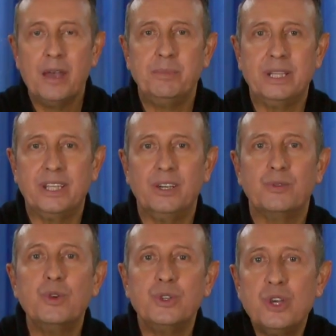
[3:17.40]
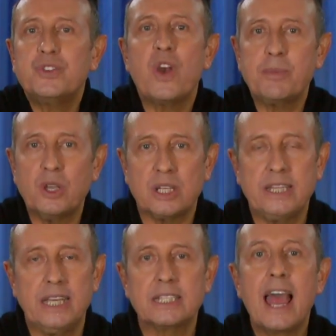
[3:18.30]
But the nursery rhyme goes
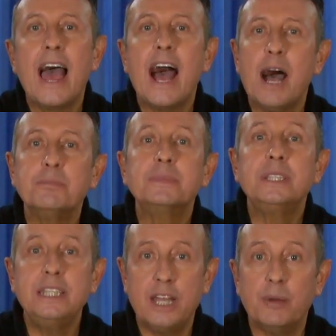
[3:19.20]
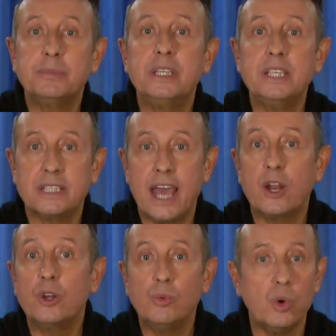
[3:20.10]
like this. Humpty Dumpty sat
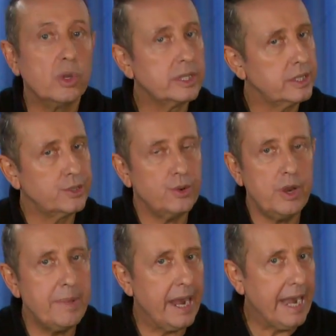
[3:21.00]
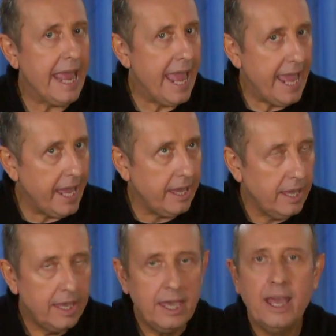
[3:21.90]
on a wall. It's a story about an egg.
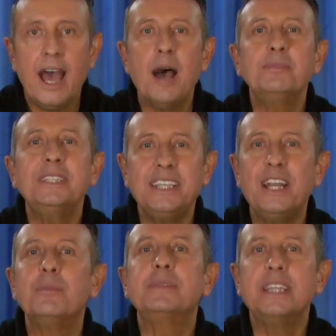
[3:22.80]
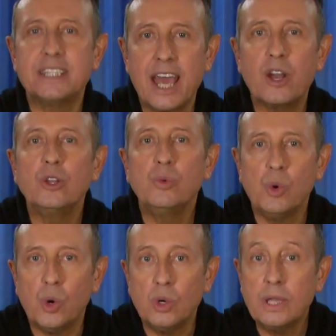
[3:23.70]
Humpty Dumpty sat on a
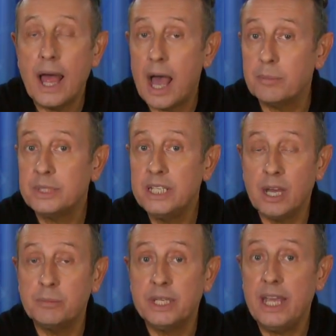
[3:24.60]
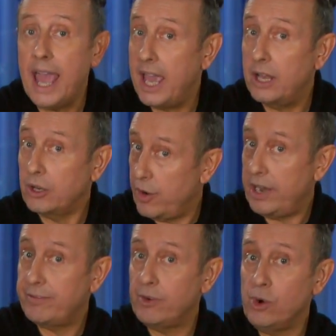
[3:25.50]
wall. Humpty Dumpty had a
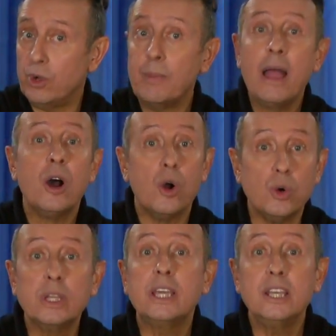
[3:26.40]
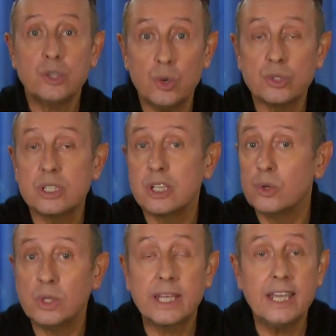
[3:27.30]
great fall. All the king's horses and
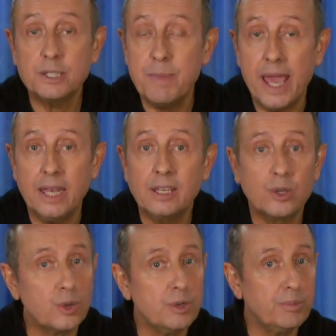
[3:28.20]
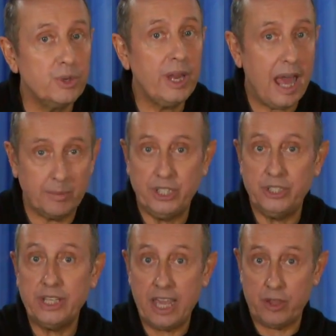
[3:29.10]
all the king's men couldn't put Humpty
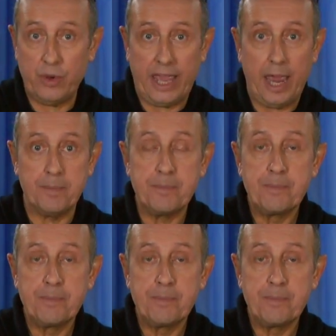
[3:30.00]
together again.